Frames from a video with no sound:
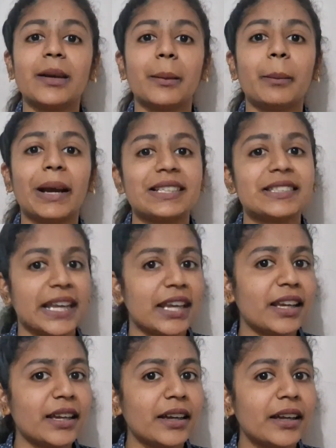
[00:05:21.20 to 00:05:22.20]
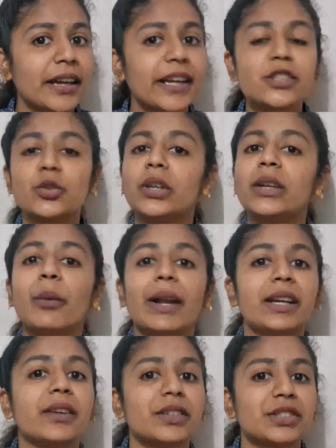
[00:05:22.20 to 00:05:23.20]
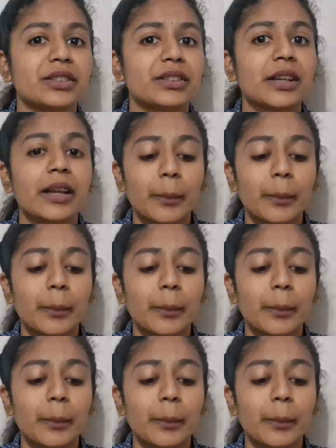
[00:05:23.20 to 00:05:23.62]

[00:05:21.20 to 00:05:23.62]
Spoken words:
by saying, it's only 1 revision.